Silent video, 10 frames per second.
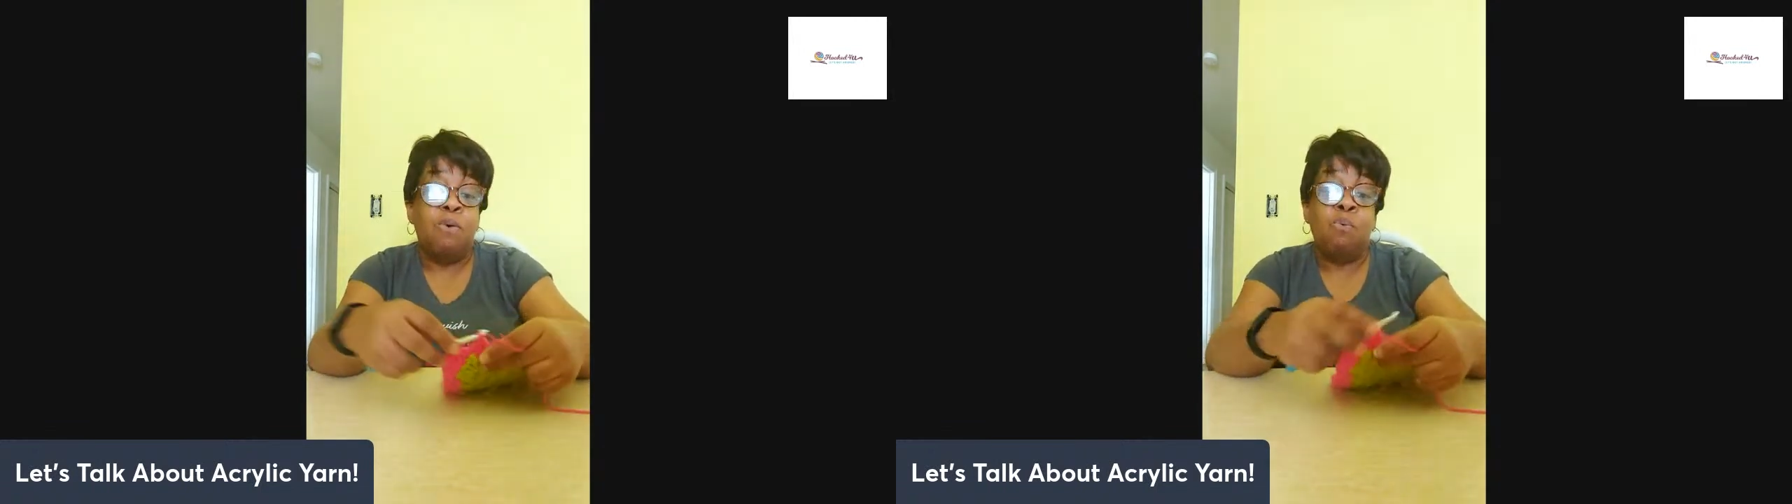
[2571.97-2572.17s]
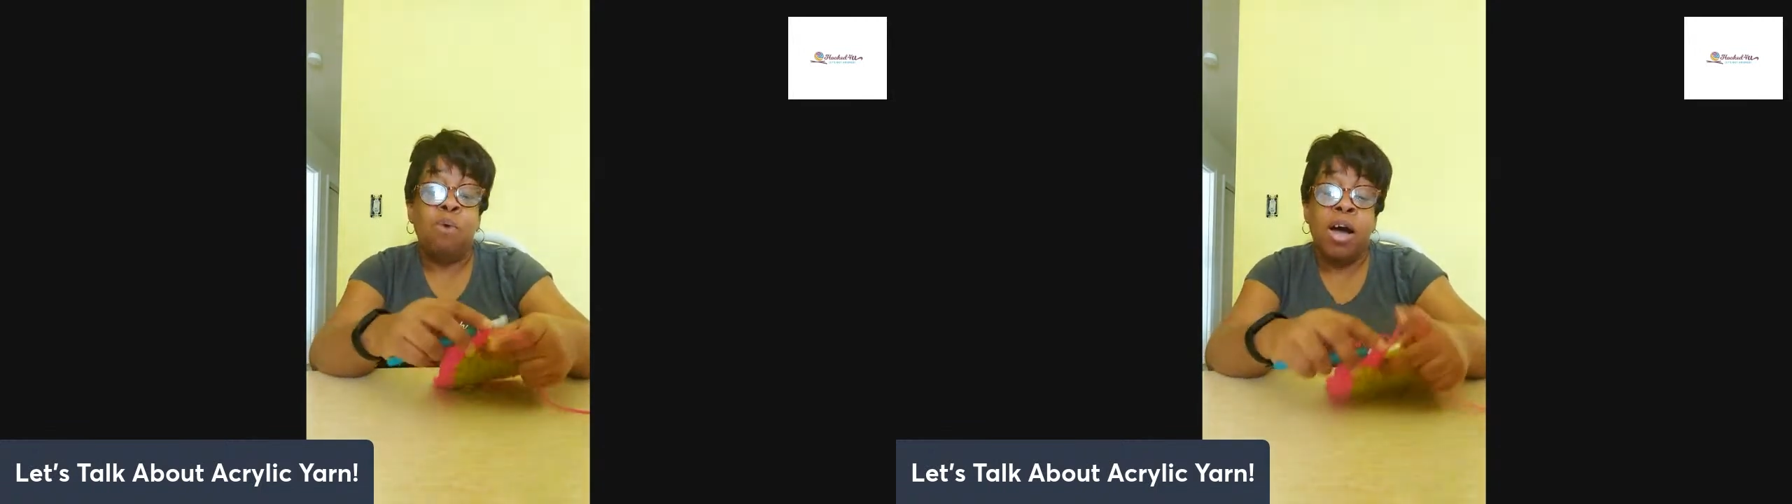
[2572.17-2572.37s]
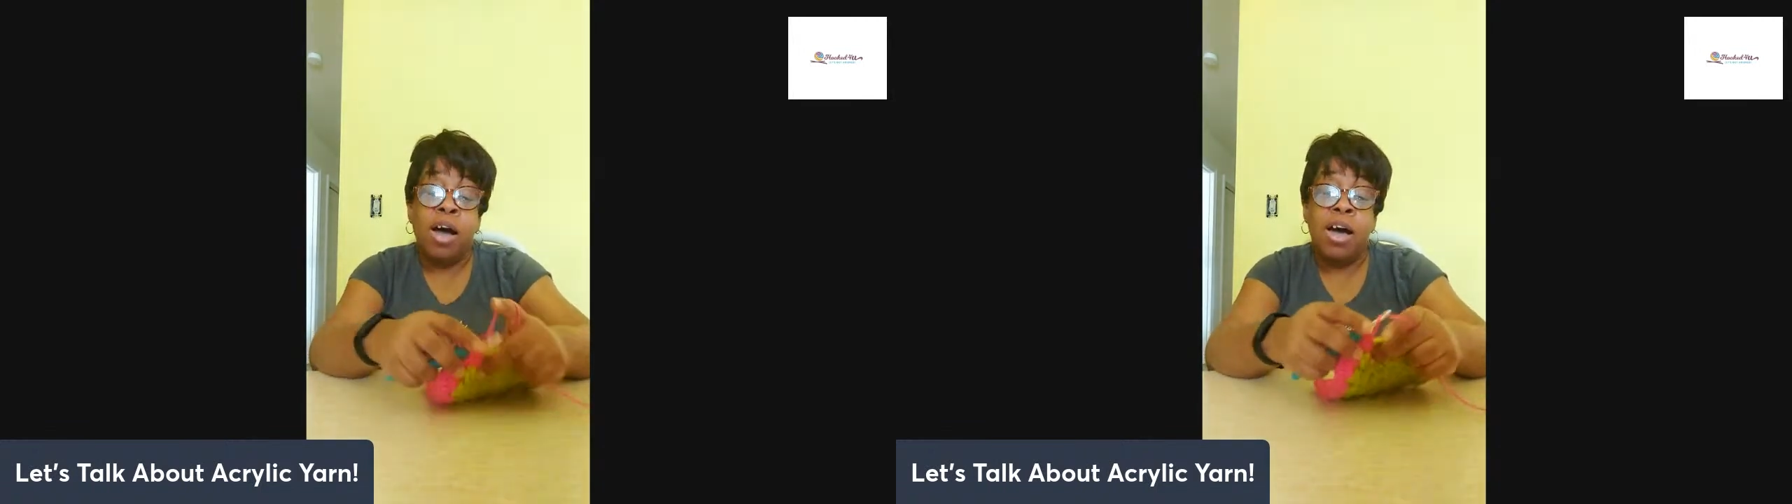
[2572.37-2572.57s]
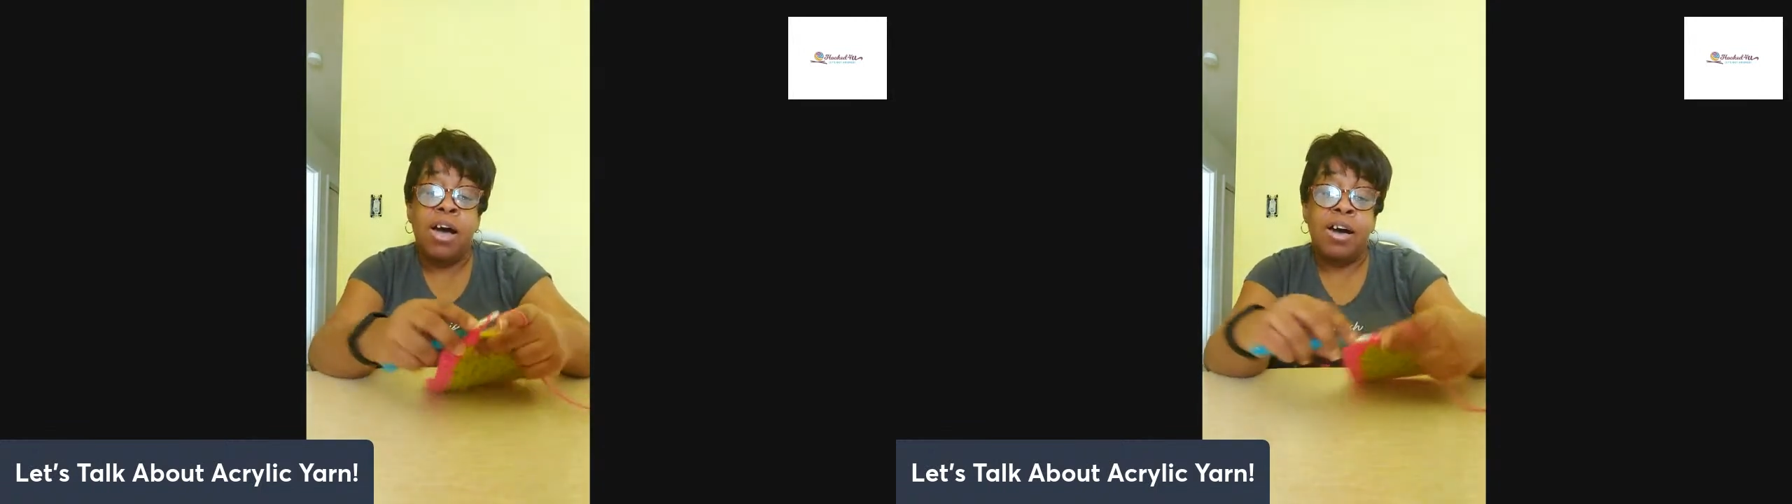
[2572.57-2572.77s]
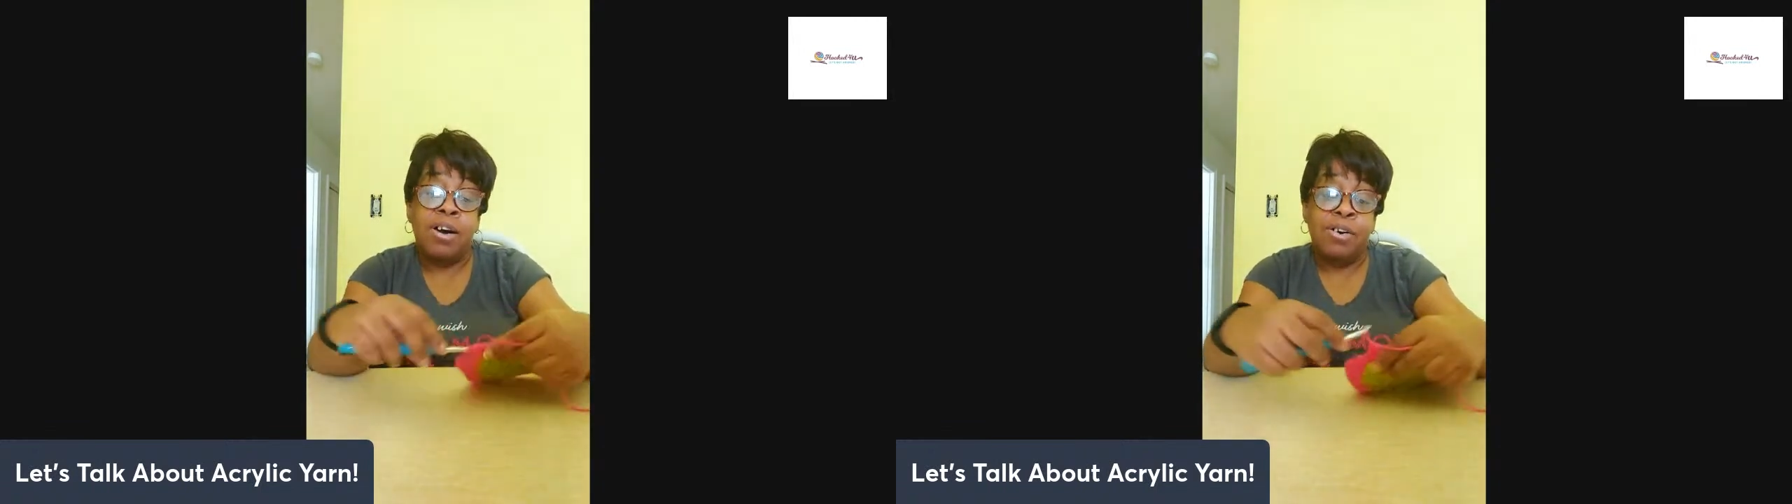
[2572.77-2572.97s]

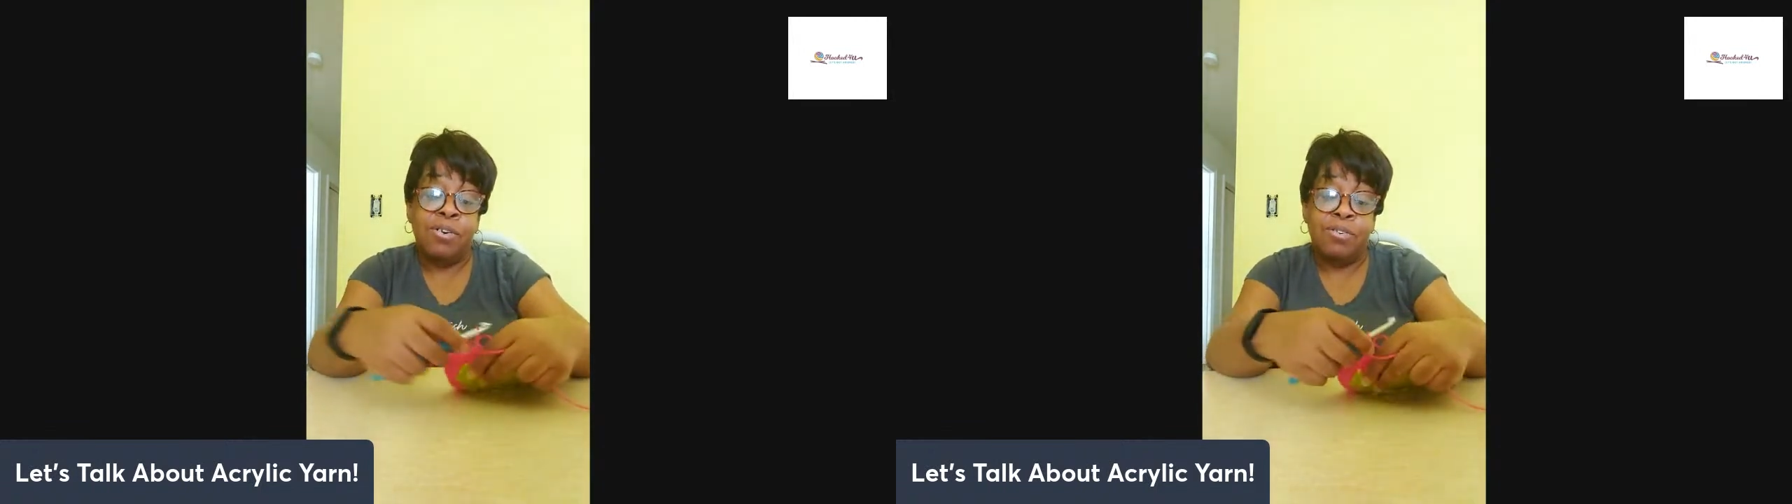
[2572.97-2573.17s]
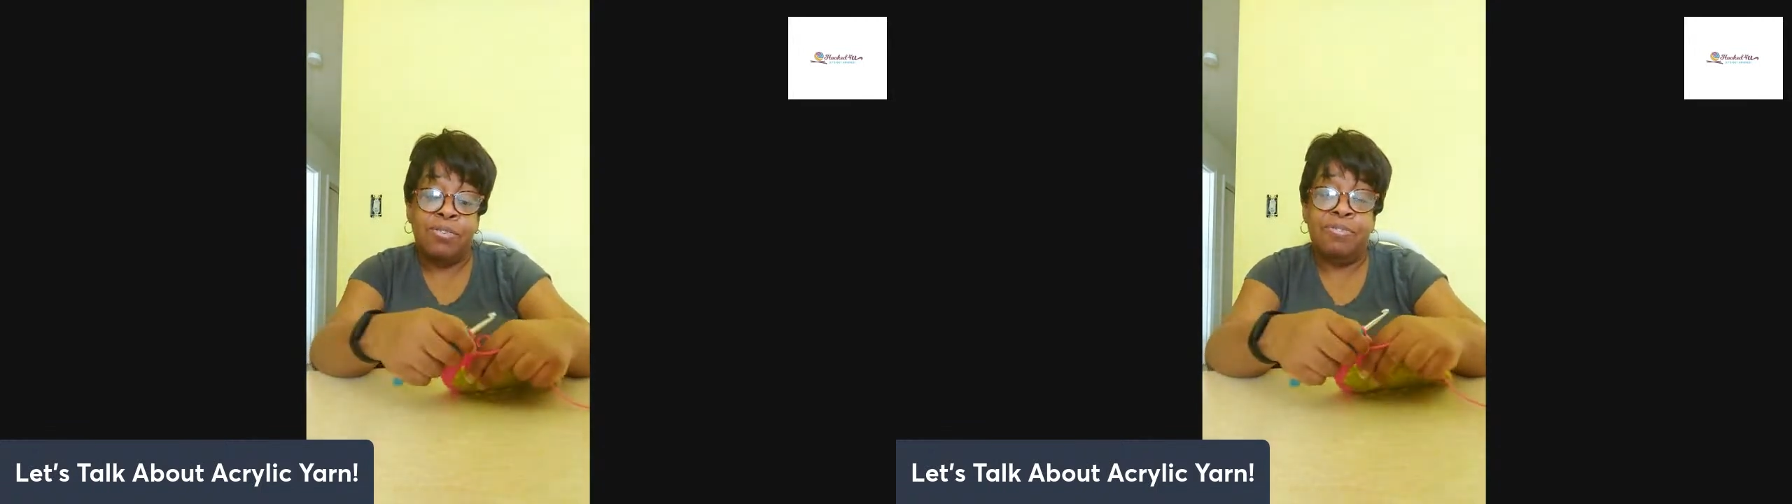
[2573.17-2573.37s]
Wow.